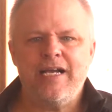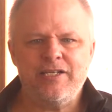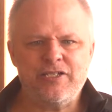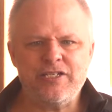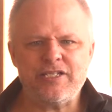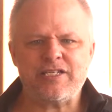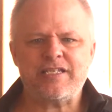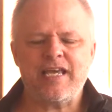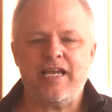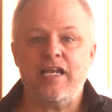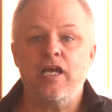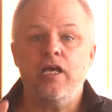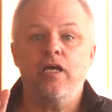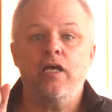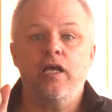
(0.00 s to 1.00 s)
And
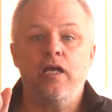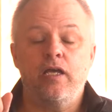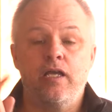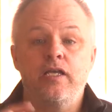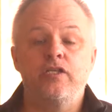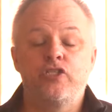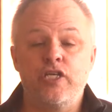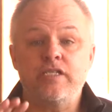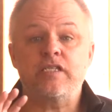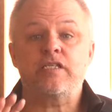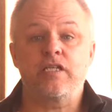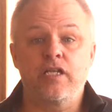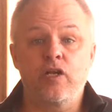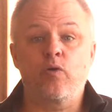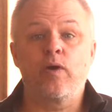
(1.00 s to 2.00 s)

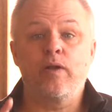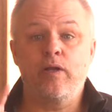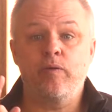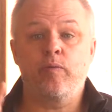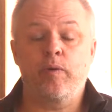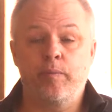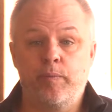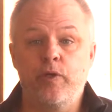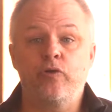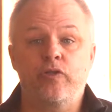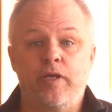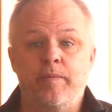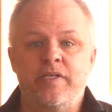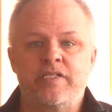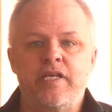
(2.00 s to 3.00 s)
Jesus literally
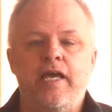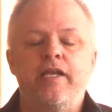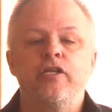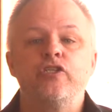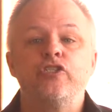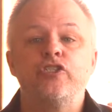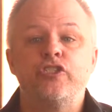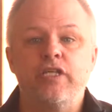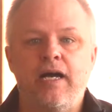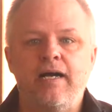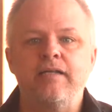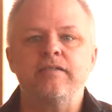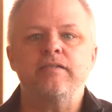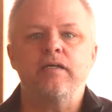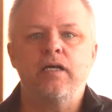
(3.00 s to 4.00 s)
rebuked them and said,
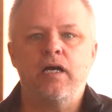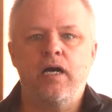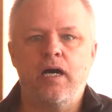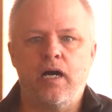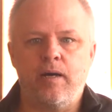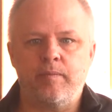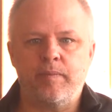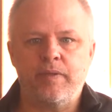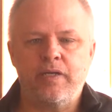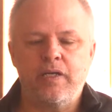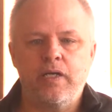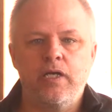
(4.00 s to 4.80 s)
shut up.